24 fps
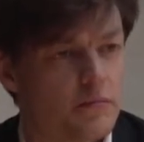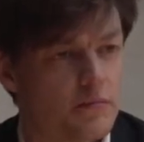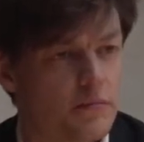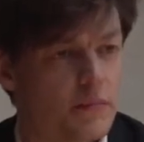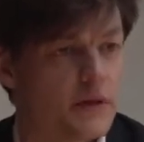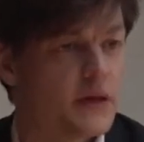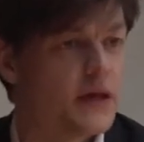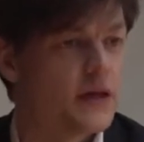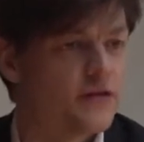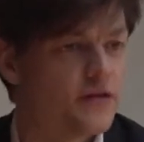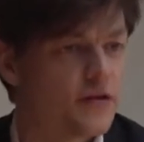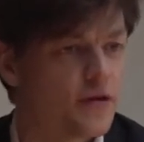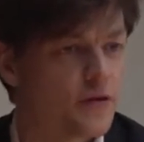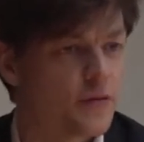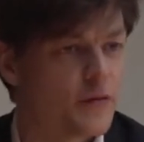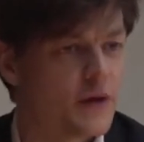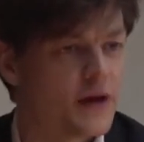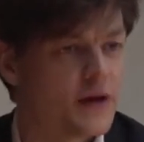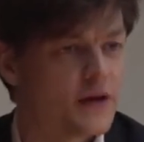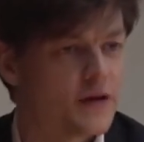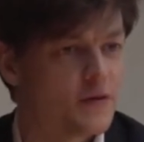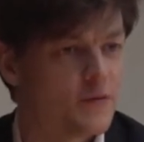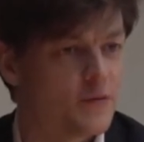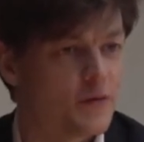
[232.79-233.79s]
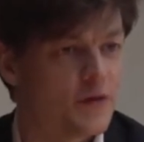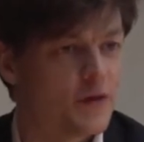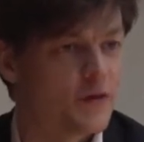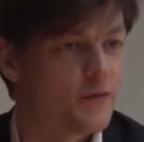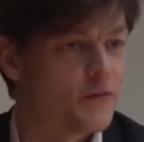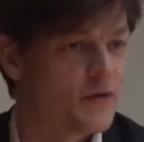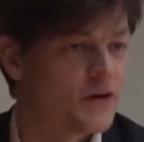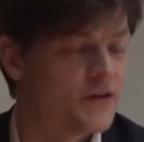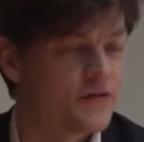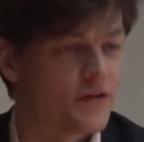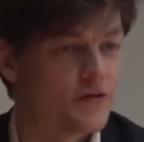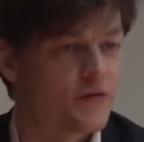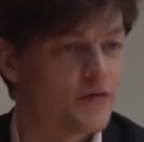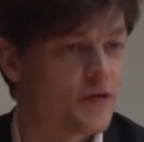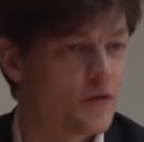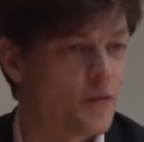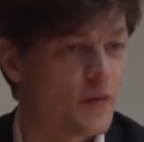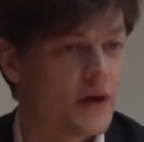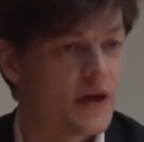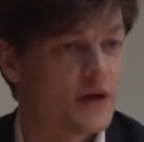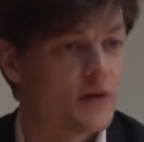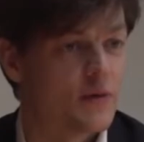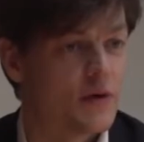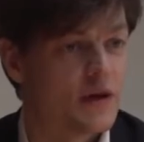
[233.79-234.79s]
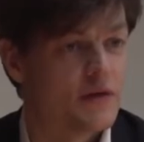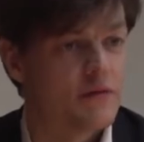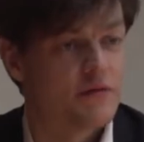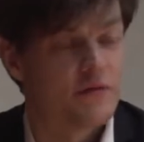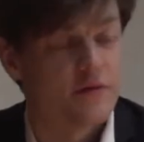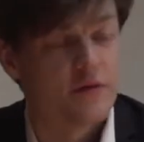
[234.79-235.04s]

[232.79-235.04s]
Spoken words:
be integrated with the rest of the way you live.